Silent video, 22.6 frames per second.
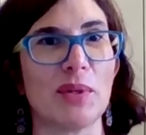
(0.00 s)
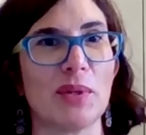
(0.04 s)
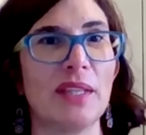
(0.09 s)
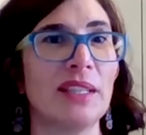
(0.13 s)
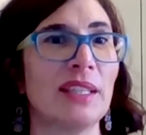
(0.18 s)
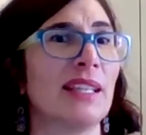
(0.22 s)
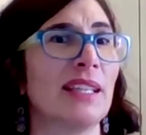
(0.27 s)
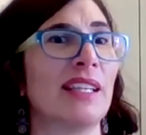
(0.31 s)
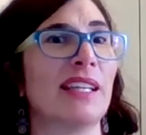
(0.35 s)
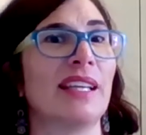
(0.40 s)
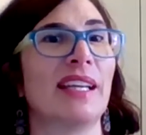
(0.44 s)
to it
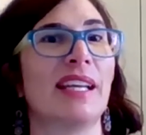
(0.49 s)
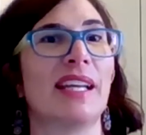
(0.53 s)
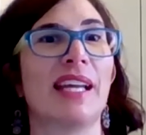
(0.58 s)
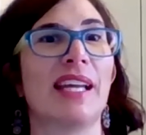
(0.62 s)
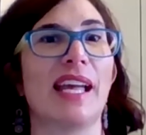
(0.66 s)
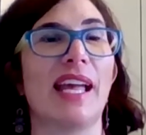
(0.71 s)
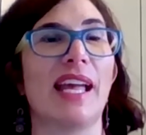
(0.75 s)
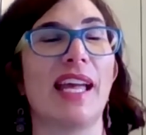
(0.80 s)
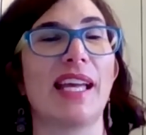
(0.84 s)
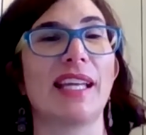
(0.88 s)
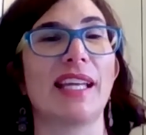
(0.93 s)

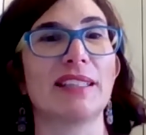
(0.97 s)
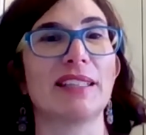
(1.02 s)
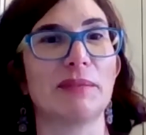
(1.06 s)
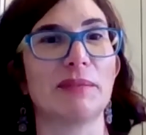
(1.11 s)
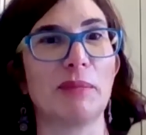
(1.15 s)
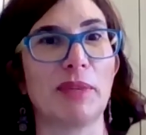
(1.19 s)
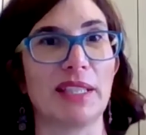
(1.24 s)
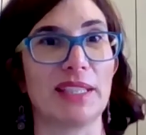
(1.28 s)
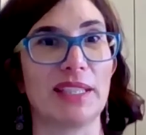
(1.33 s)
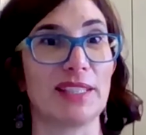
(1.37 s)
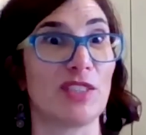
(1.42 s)
and
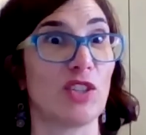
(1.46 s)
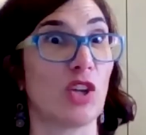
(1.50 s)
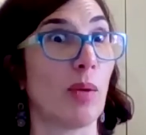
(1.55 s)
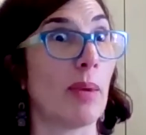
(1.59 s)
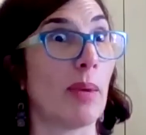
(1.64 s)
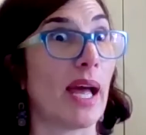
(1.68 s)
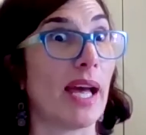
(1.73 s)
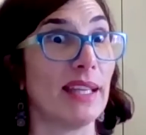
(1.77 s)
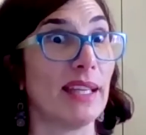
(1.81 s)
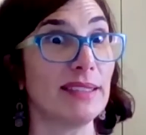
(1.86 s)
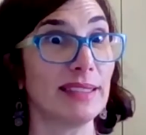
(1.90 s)
me to stop
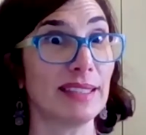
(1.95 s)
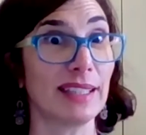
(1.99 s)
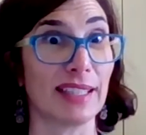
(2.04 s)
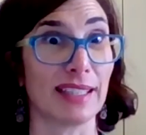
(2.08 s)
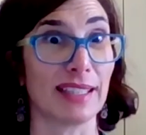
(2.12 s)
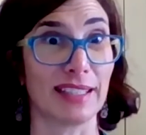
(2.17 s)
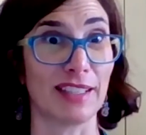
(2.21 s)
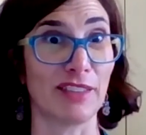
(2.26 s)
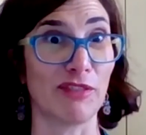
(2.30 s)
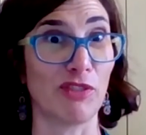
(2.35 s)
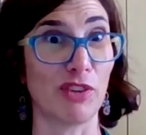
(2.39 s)

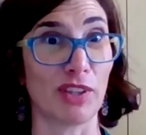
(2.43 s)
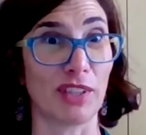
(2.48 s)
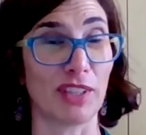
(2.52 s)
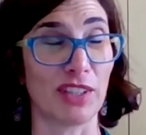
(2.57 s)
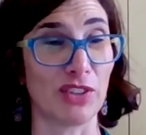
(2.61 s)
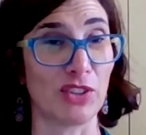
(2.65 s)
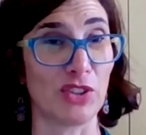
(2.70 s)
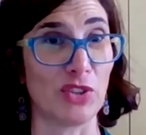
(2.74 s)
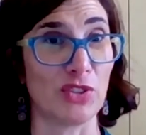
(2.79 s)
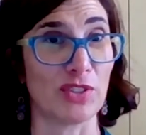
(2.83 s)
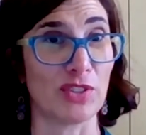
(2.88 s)
asking if I
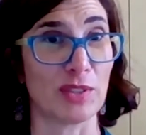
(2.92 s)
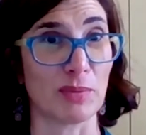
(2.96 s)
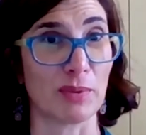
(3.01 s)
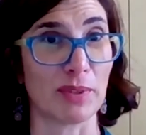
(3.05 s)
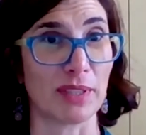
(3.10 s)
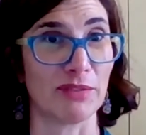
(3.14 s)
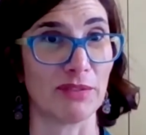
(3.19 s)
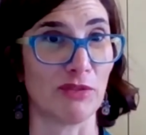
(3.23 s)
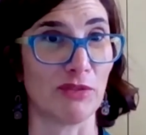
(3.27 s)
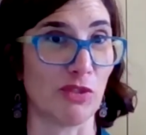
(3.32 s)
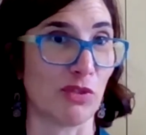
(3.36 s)
can use
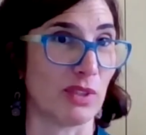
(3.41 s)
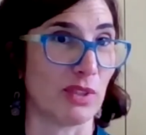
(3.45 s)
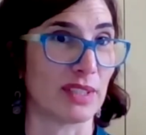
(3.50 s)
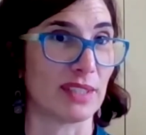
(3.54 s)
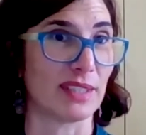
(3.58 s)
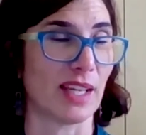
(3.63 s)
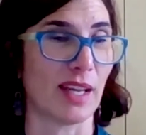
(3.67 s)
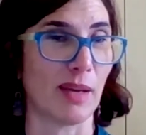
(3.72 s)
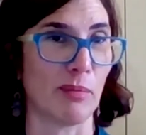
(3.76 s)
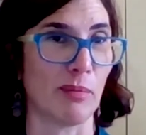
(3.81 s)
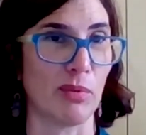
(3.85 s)
one, for
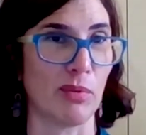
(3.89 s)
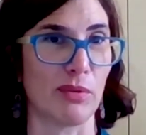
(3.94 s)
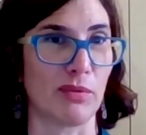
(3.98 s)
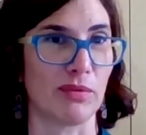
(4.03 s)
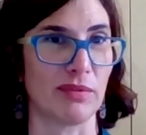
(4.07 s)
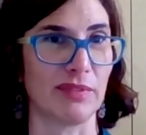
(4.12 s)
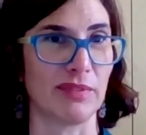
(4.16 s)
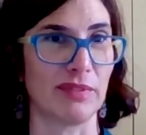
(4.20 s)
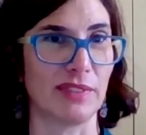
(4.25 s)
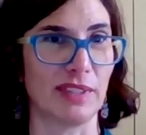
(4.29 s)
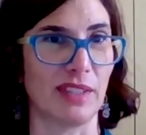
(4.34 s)
example,
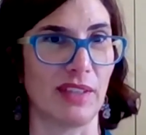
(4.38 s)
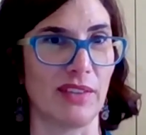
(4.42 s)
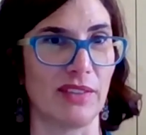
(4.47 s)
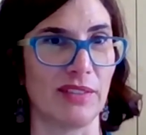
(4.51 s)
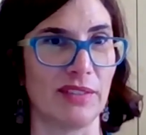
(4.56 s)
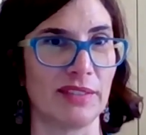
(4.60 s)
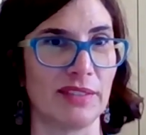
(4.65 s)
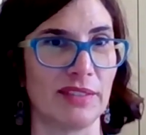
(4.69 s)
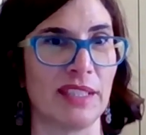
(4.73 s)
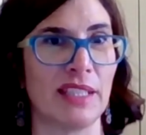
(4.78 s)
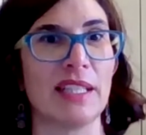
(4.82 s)
you know?
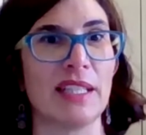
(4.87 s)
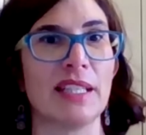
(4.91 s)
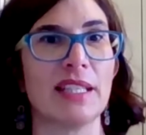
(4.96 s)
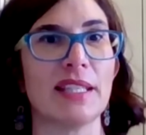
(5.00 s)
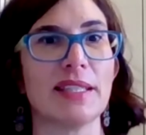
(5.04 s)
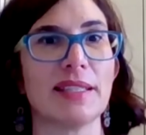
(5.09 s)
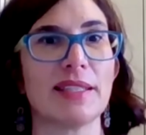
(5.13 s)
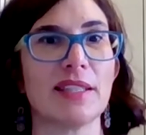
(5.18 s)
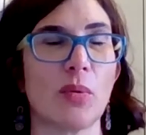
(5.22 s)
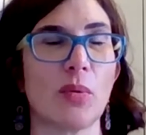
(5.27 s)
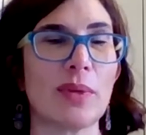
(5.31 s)

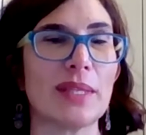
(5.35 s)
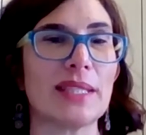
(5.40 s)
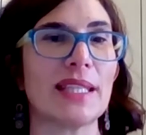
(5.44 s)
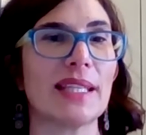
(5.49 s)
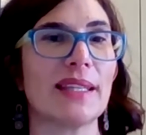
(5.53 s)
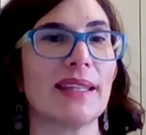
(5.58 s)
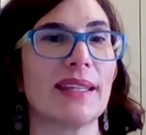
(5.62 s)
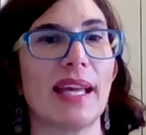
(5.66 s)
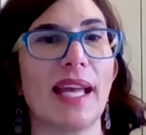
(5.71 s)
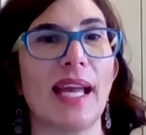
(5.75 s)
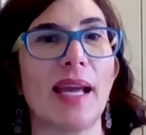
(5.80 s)
So we see
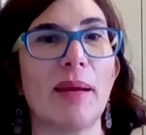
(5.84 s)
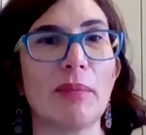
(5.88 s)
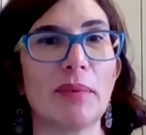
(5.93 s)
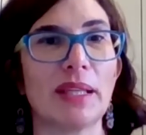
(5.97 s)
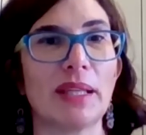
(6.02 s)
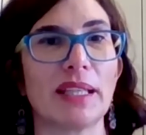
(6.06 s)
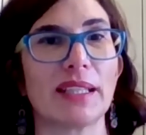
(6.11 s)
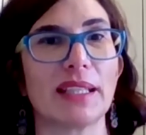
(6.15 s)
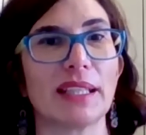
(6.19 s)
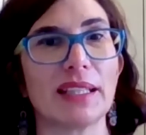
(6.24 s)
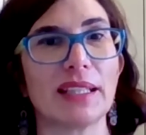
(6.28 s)
that
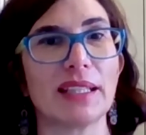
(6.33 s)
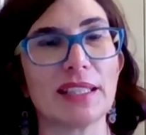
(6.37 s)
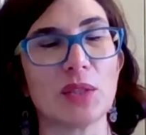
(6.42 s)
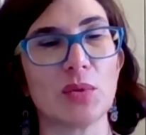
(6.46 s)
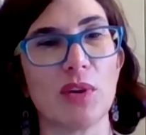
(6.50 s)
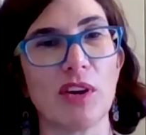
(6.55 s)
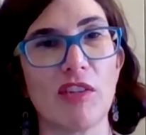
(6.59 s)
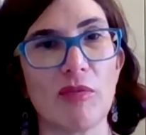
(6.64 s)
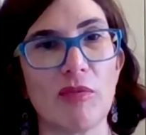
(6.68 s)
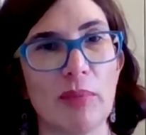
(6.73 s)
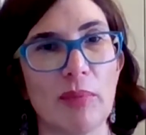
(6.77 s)
happening in the
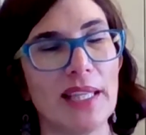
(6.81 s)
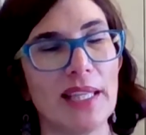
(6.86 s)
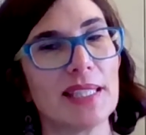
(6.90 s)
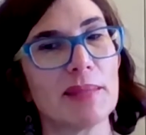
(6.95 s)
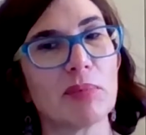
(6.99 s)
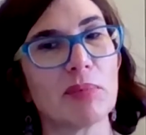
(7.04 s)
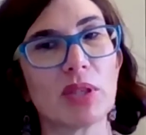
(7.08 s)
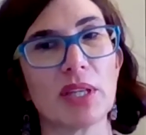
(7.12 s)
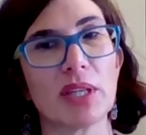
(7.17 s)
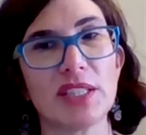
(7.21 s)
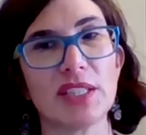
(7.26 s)
12 months,
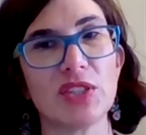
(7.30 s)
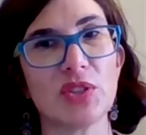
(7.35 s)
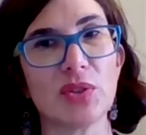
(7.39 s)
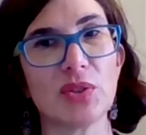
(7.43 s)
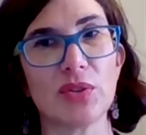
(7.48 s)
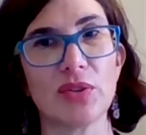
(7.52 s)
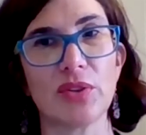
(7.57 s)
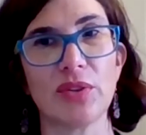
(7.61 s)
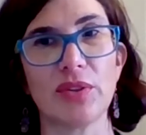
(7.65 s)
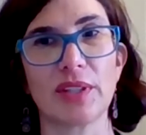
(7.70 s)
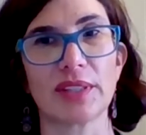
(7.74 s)
but I
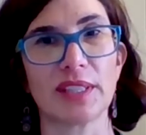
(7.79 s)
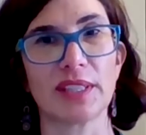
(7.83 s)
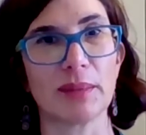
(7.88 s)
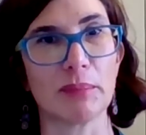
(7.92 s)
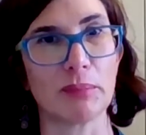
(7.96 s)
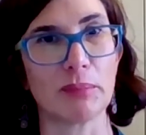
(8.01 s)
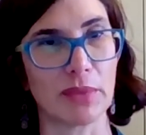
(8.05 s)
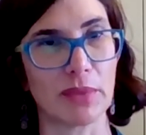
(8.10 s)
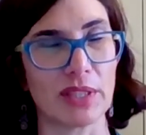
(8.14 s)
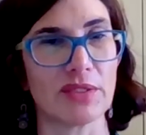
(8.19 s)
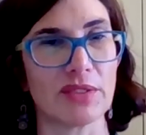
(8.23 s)
do think
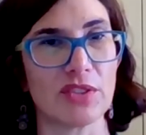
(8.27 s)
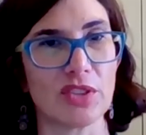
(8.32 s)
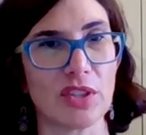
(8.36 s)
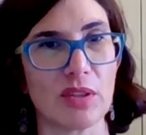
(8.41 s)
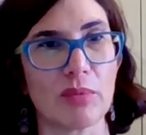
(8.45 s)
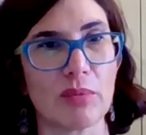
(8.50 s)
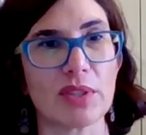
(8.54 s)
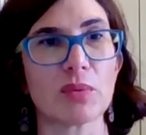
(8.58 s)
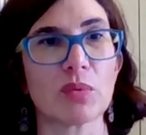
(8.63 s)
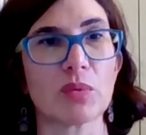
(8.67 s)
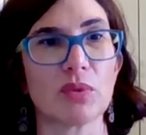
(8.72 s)
that
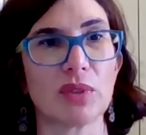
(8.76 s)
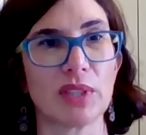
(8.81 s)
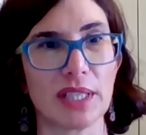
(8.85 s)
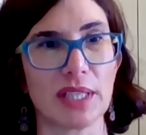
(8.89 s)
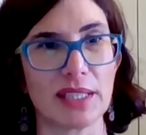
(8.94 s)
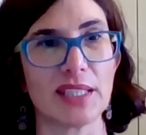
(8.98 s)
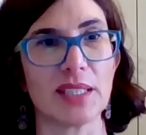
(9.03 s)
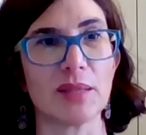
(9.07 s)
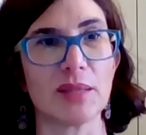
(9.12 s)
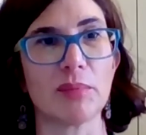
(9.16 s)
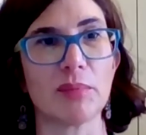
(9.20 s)
consumers will
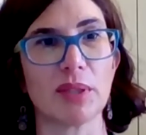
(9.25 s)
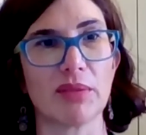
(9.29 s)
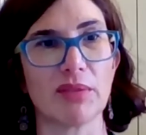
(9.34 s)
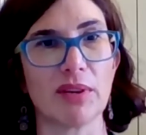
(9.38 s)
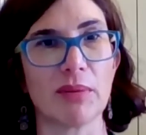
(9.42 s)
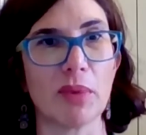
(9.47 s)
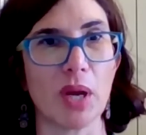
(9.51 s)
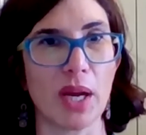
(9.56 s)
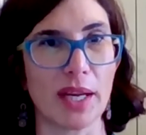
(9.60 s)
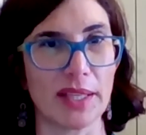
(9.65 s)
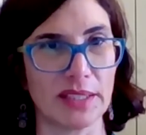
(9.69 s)
need to be
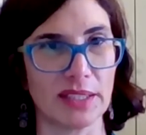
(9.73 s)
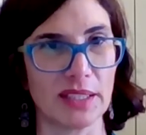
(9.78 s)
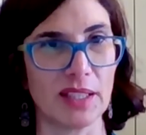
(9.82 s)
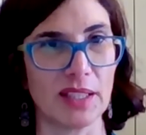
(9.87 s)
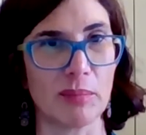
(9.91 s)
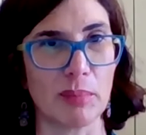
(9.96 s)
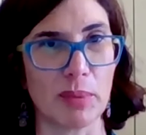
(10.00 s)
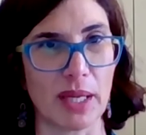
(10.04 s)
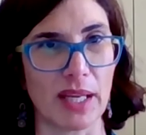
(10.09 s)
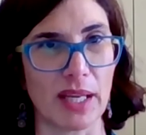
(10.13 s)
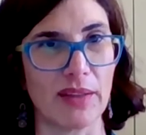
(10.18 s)
reminded
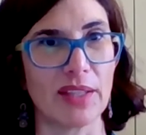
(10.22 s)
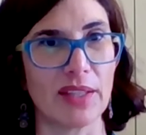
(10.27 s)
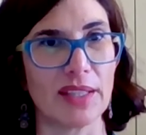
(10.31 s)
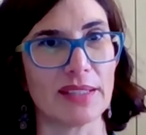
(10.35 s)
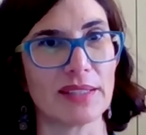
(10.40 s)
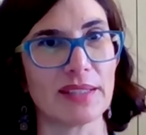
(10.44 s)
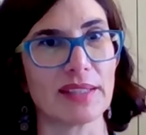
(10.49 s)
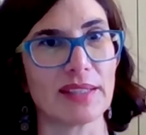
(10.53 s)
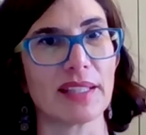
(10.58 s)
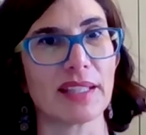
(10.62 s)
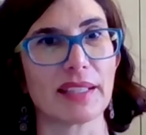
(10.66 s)
about
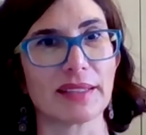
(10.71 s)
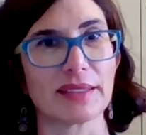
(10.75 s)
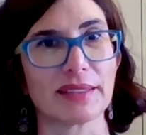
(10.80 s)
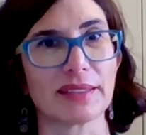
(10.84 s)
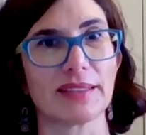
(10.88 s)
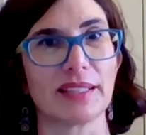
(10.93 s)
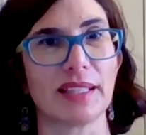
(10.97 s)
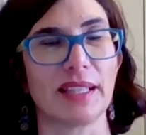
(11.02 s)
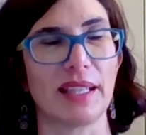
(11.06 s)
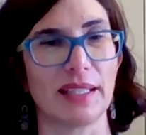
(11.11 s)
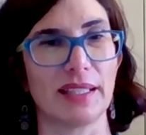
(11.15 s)
these
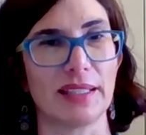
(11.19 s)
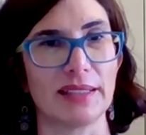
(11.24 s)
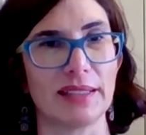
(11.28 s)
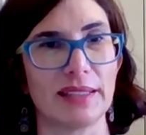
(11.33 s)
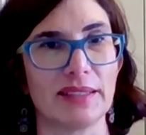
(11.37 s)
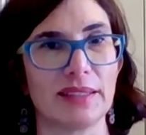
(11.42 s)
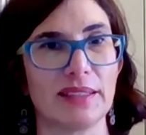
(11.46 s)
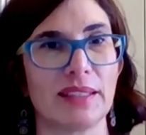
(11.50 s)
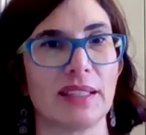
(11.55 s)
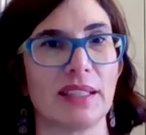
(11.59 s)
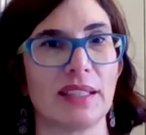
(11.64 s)
things
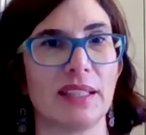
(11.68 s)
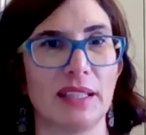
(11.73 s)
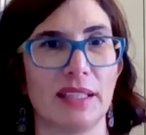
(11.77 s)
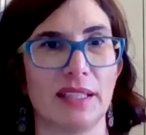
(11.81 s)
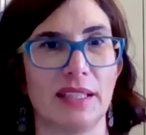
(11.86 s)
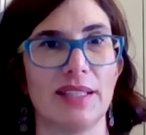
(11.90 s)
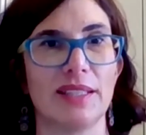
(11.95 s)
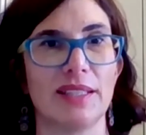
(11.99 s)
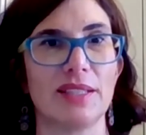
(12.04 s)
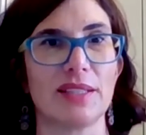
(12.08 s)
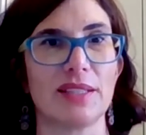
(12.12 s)
and
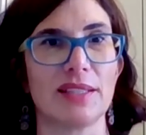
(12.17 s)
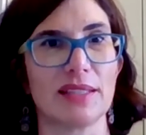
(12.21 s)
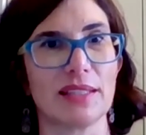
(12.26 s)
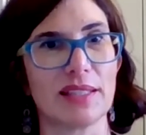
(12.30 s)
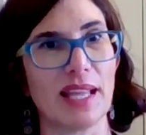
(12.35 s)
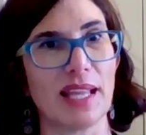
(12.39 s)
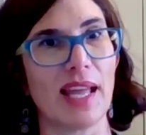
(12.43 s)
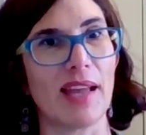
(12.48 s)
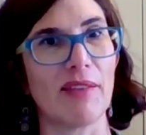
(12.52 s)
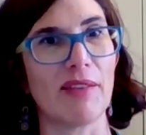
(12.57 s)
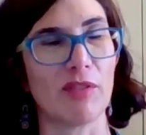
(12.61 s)
just
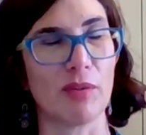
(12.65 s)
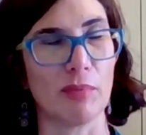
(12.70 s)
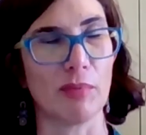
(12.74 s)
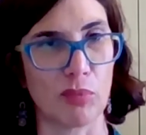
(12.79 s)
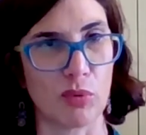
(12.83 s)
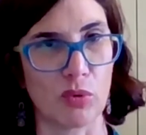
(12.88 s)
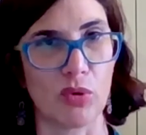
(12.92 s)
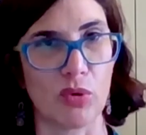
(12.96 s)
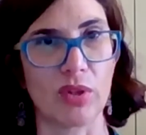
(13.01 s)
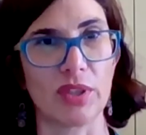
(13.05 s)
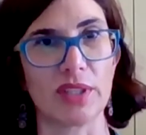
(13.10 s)
have it
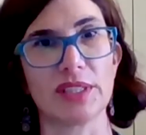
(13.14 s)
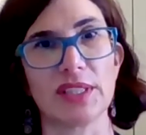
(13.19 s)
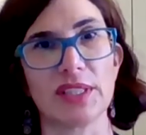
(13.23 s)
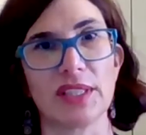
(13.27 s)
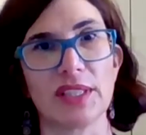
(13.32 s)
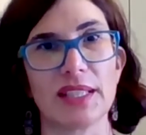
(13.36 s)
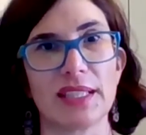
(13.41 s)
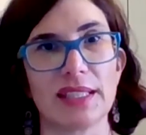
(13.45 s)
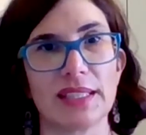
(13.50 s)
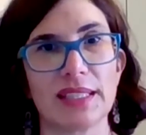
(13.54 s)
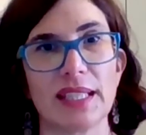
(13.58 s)
brought to
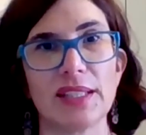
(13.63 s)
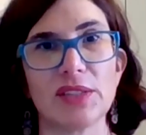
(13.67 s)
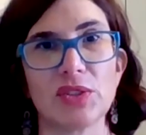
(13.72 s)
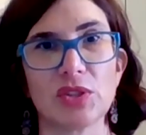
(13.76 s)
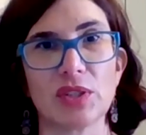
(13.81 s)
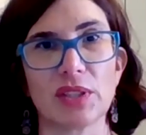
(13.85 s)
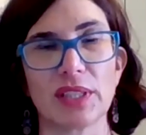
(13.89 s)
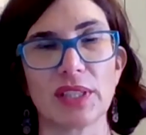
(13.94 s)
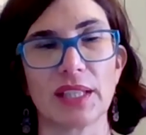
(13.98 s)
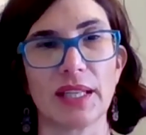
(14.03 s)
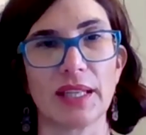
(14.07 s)
their
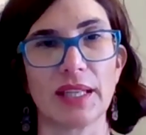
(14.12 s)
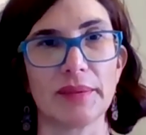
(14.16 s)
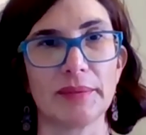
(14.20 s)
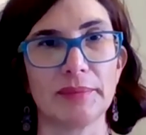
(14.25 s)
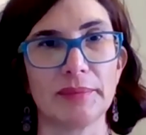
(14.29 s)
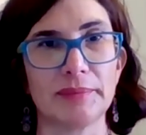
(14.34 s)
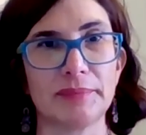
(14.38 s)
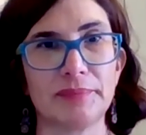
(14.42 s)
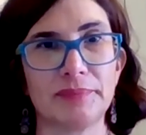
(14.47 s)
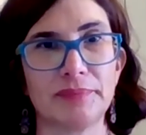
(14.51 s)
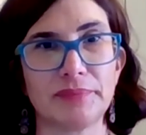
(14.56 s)
attention again.